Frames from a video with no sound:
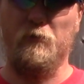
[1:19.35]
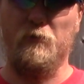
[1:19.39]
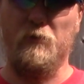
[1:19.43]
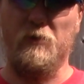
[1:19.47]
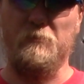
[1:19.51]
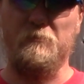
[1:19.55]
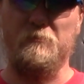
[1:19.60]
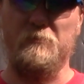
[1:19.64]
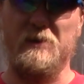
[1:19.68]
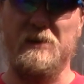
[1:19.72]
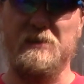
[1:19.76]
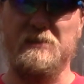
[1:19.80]

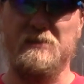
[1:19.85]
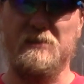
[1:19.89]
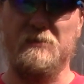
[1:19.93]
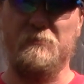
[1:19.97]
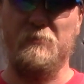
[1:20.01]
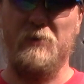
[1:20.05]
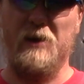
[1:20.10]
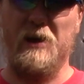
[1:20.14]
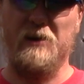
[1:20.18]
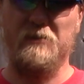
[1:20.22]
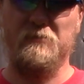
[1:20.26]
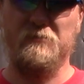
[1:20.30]
like basic
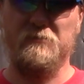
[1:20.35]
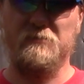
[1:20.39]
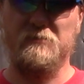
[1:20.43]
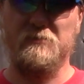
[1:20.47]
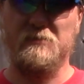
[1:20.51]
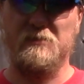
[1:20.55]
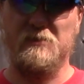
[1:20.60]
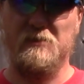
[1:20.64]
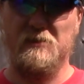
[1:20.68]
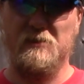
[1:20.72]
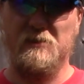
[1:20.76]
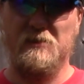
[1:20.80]

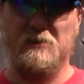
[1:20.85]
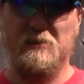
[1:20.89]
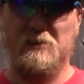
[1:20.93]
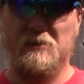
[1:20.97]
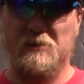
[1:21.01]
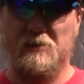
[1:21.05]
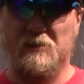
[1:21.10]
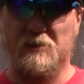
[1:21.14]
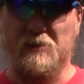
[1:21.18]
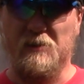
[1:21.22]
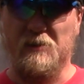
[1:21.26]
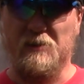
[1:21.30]
patterns.
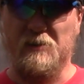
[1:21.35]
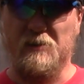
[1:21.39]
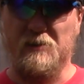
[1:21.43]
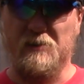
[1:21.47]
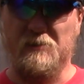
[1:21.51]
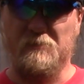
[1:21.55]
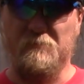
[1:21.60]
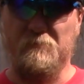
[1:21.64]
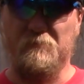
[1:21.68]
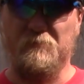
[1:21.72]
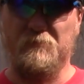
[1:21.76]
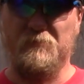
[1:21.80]

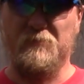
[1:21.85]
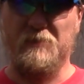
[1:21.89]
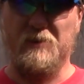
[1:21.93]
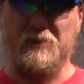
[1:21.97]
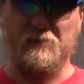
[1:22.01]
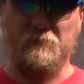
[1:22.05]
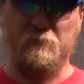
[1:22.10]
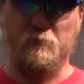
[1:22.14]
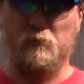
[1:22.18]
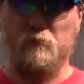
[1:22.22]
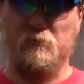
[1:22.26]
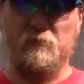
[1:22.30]
Like
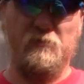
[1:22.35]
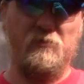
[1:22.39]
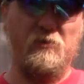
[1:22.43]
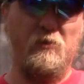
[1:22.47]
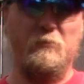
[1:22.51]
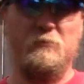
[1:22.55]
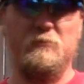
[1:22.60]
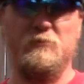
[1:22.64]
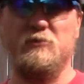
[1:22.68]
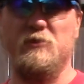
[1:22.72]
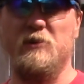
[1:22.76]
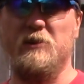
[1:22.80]

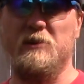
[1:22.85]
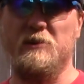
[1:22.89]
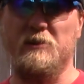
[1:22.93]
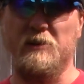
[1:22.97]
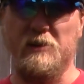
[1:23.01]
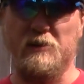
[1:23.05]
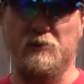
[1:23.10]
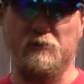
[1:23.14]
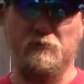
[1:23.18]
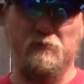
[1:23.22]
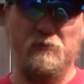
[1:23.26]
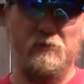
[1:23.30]
some try and
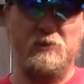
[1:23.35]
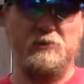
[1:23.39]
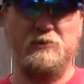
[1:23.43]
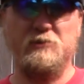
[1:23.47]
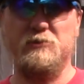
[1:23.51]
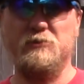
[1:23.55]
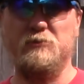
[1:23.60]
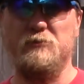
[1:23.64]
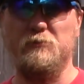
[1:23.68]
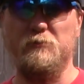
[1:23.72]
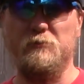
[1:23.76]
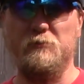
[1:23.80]
like
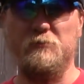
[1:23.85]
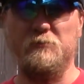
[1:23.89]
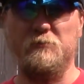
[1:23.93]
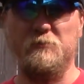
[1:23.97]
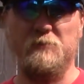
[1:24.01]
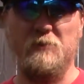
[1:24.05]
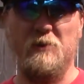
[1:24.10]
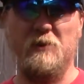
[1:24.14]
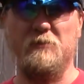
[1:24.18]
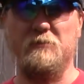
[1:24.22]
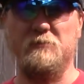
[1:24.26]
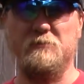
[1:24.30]
crush you,
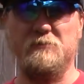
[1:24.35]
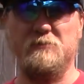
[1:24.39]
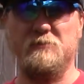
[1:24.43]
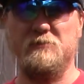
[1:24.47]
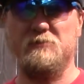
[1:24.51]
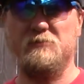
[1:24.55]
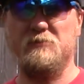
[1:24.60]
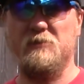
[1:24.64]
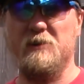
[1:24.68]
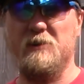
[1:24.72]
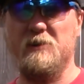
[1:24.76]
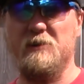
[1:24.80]
others
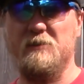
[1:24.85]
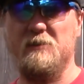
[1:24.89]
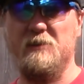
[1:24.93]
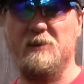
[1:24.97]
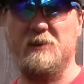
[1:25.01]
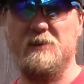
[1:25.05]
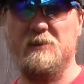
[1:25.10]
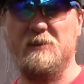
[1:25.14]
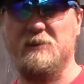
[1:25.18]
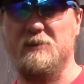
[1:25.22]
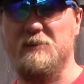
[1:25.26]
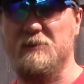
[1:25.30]
try and
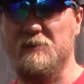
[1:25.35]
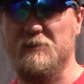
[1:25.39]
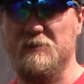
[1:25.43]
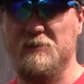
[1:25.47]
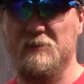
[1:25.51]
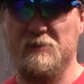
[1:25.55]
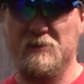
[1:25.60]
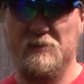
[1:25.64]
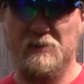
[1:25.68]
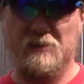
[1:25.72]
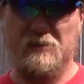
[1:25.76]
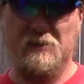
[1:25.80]
like
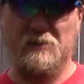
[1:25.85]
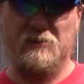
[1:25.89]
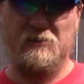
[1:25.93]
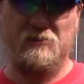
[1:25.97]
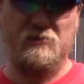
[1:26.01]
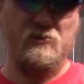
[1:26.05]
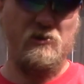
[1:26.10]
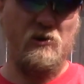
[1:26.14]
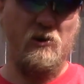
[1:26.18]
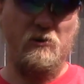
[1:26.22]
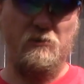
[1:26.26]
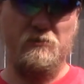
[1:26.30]

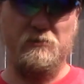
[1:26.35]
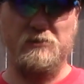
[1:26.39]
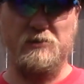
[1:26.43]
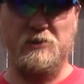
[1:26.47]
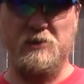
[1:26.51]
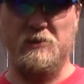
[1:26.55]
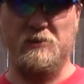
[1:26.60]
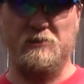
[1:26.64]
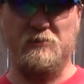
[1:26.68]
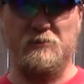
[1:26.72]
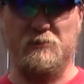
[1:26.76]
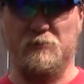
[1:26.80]
charge at